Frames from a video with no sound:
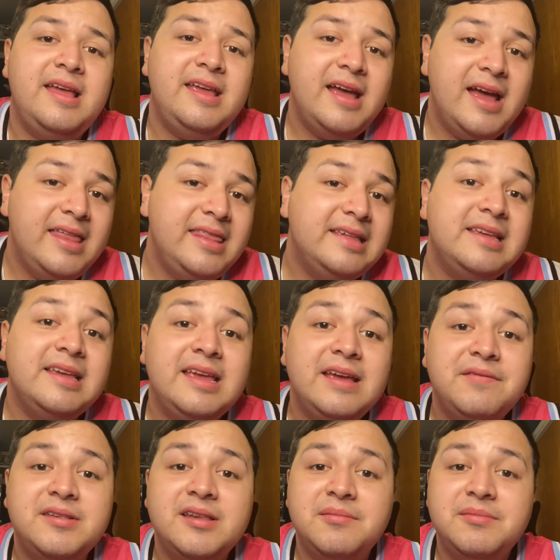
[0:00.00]
yeah, they can
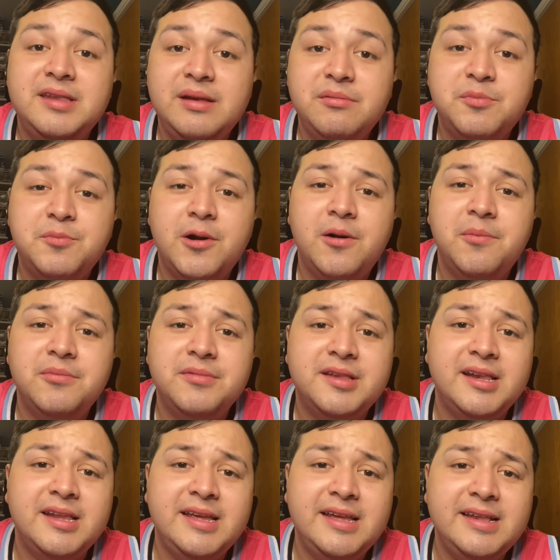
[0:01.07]
give some teams problems
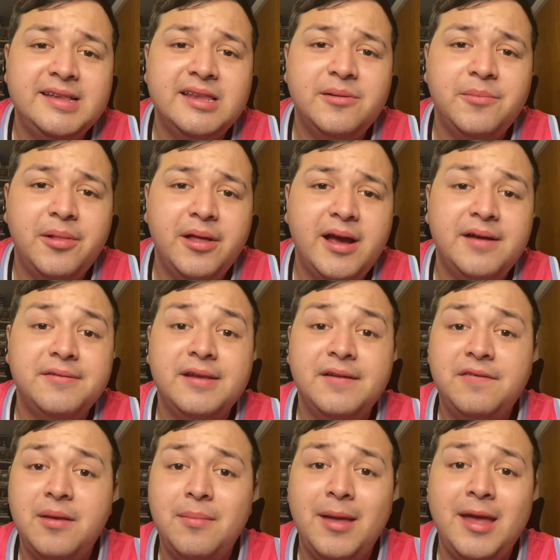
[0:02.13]
in the East in the playoffs
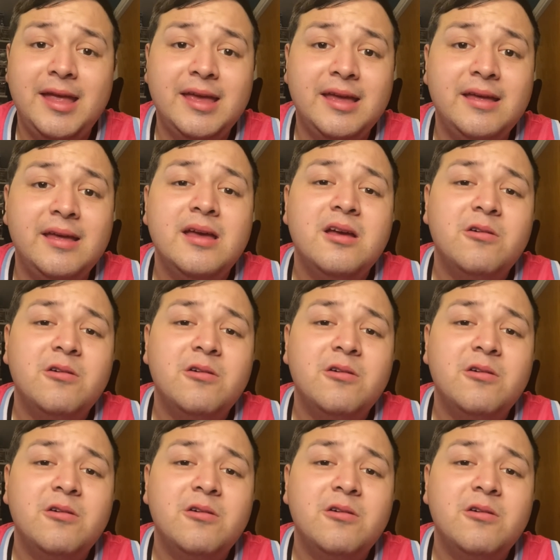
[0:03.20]
if they make it.